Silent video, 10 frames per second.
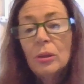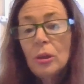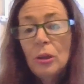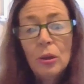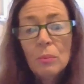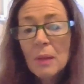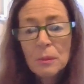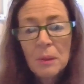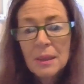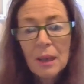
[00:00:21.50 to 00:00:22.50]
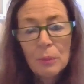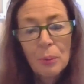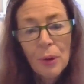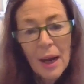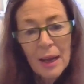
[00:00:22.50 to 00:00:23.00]
you must be so
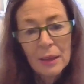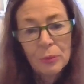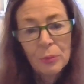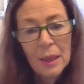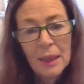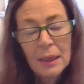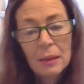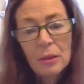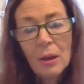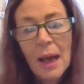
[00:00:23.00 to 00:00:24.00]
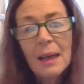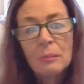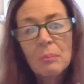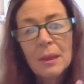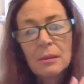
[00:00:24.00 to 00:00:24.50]
proud, really. Your
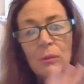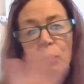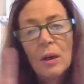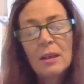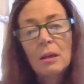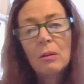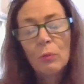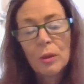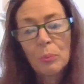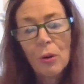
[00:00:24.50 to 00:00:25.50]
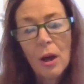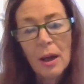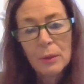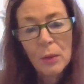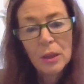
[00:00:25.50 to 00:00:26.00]
heart must swell with
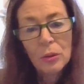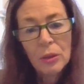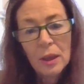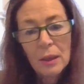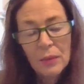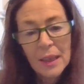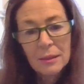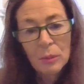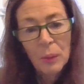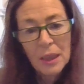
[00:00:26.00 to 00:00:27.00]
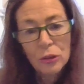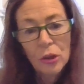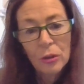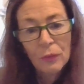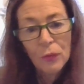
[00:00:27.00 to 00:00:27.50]
pride when you think of that speech
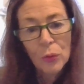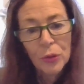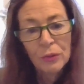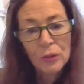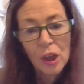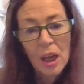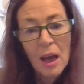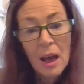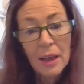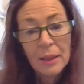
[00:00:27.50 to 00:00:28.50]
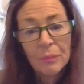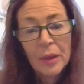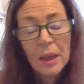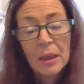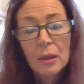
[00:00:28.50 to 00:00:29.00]
on the 4th of July.
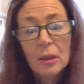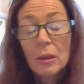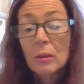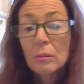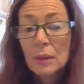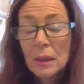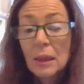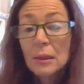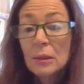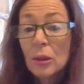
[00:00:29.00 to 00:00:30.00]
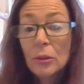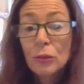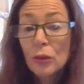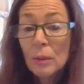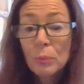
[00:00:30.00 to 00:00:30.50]
So,
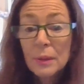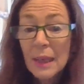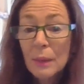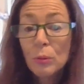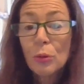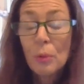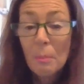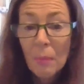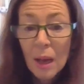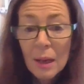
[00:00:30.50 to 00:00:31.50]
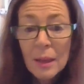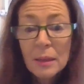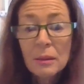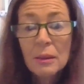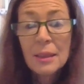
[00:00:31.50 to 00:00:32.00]
Trump was able to
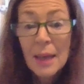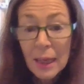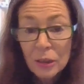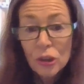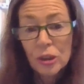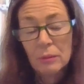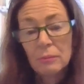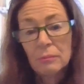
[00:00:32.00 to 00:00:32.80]
remind the nation